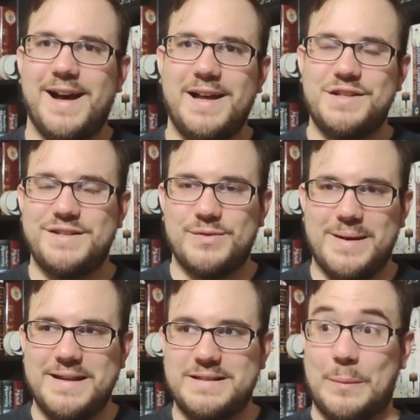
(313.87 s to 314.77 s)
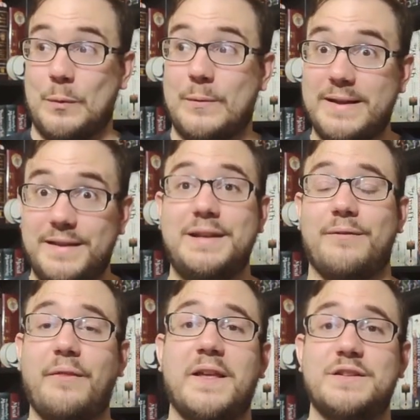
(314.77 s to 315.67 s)
Just trying some really
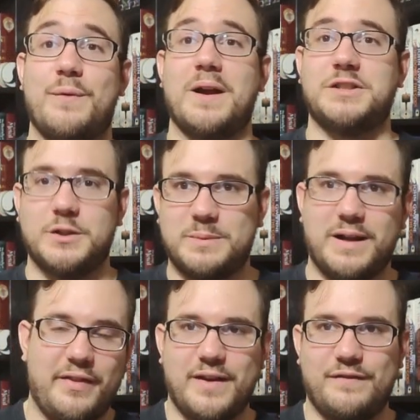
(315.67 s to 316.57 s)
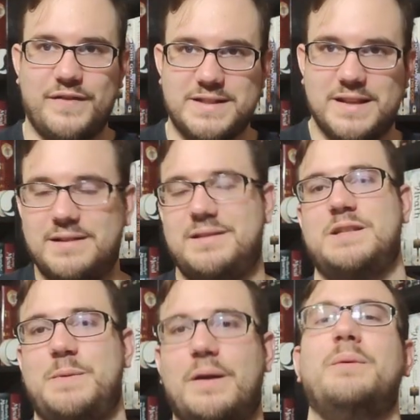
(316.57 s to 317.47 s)
different things for October. I think it fits the
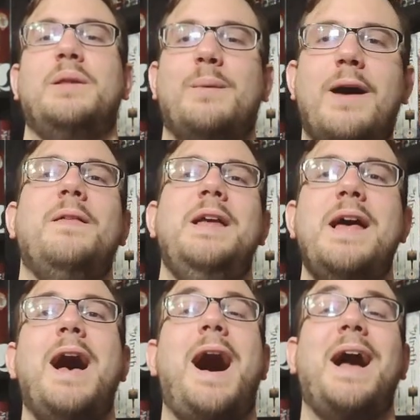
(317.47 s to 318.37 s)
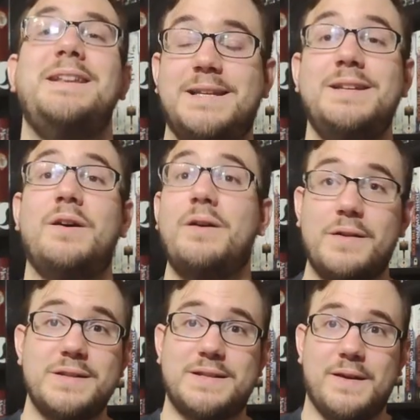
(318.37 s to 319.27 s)
spirit really well. I did
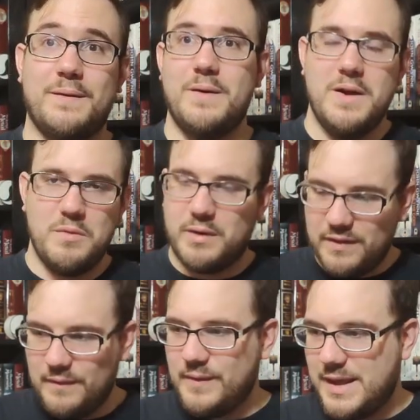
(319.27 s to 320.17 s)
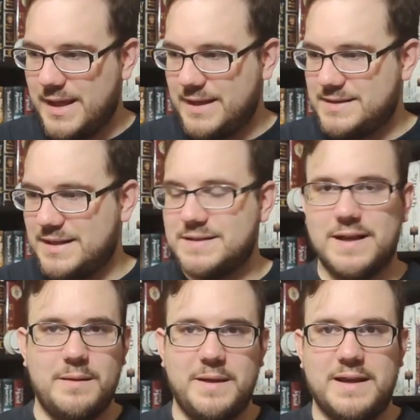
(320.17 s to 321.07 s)
also, one of the only things that's
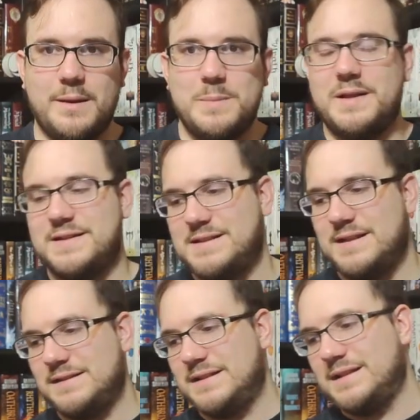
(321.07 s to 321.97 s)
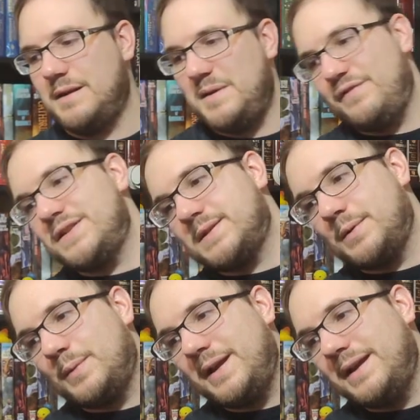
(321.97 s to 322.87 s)
going to be coming that's going to be a
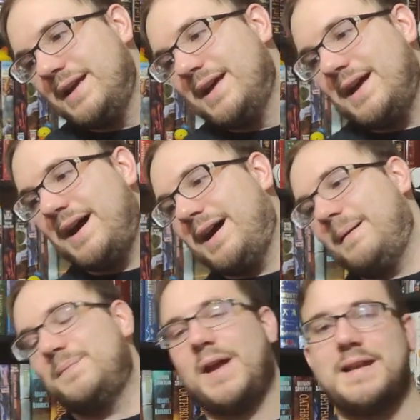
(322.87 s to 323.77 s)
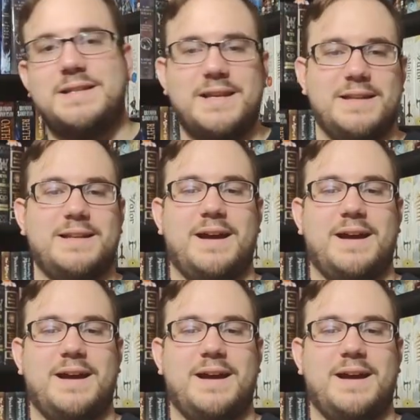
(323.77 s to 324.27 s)
physical read, I did